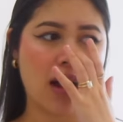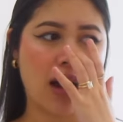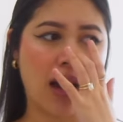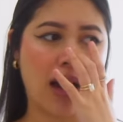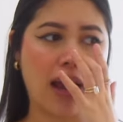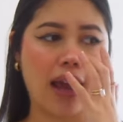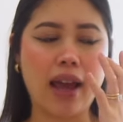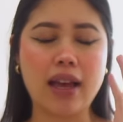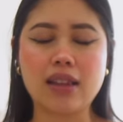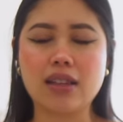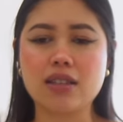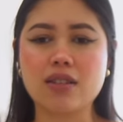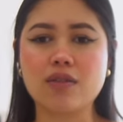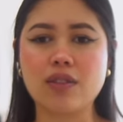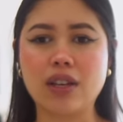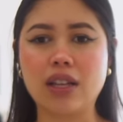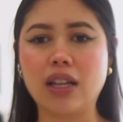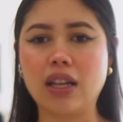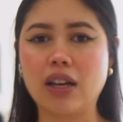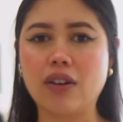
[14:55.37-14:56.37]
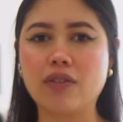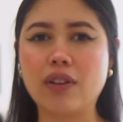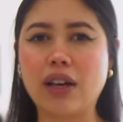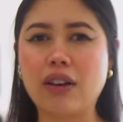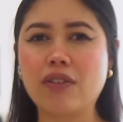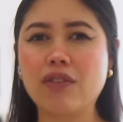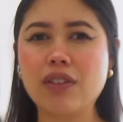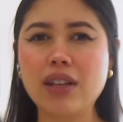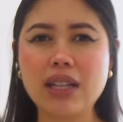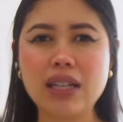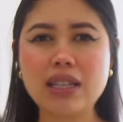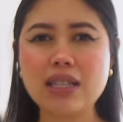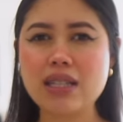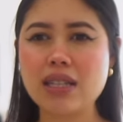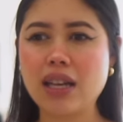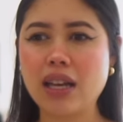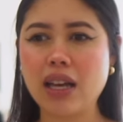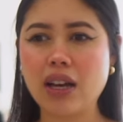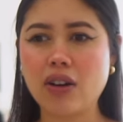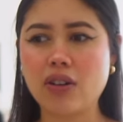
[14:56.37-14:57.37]
i hate this feeling of like feeling
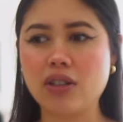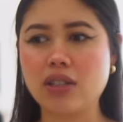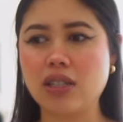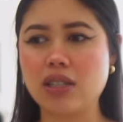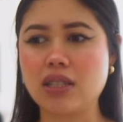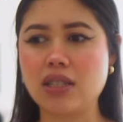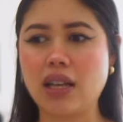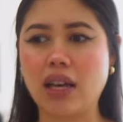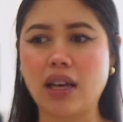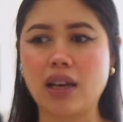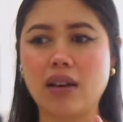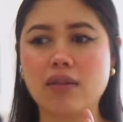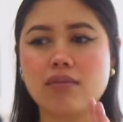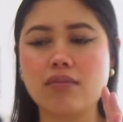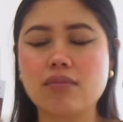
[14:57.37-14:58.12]
sick or just like